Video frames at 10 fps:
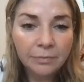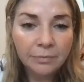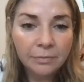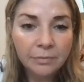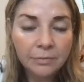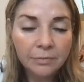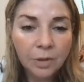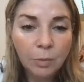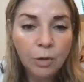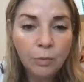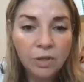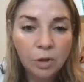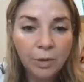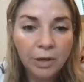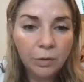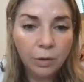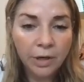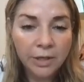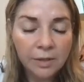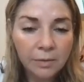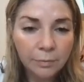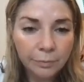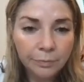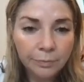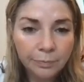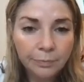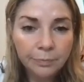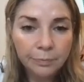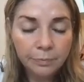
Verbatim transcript: Mm-hmm. The moon will still be in Taurus. Yep.